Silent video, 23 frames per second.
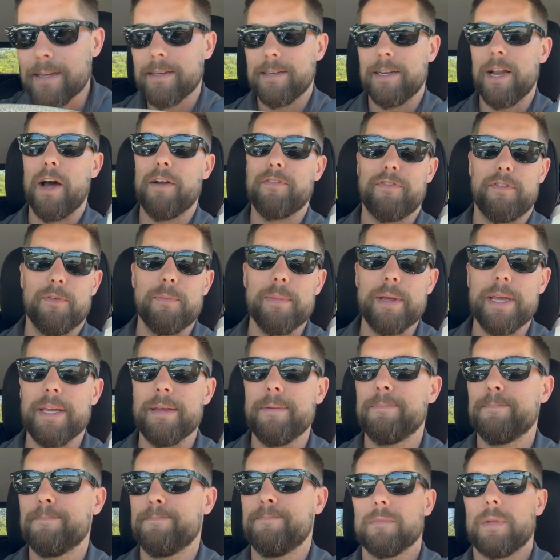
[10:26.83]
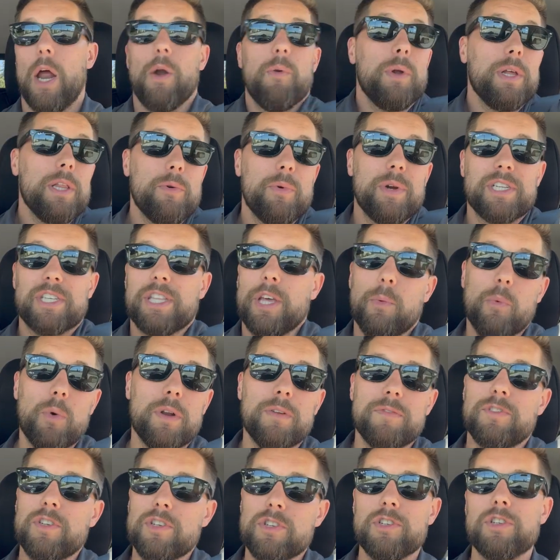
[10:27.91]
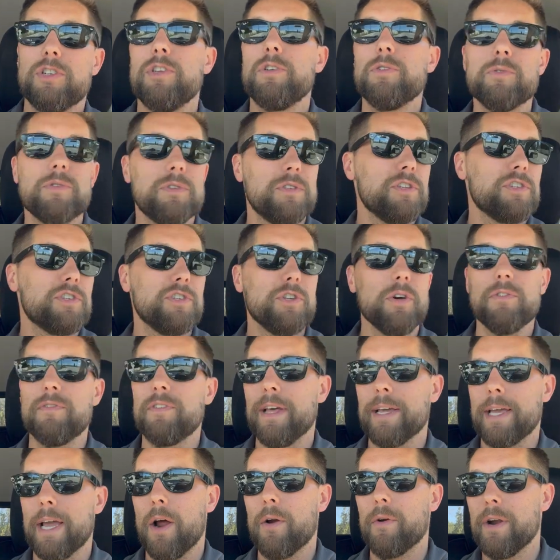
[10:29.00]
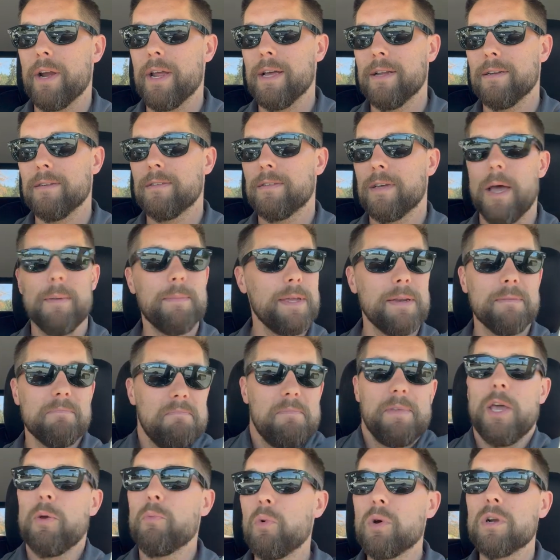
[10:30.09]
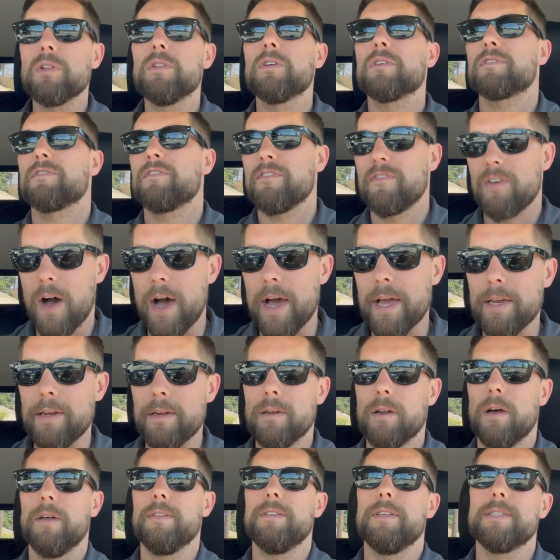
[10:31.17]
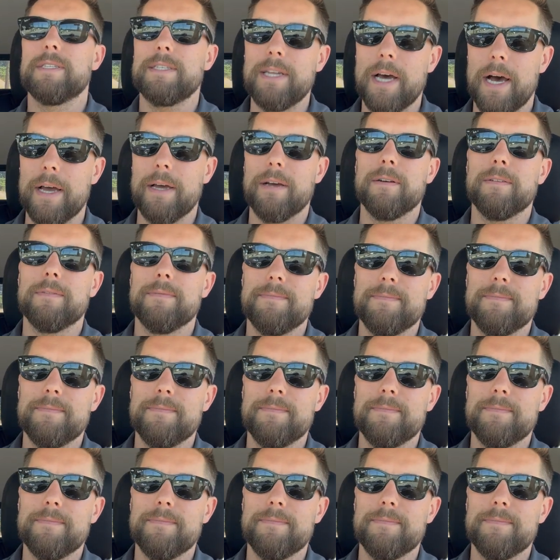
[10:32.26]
Not for me. I really wish they would have just used the snowflake hour hand. I mean, it would have looked fine on this dial.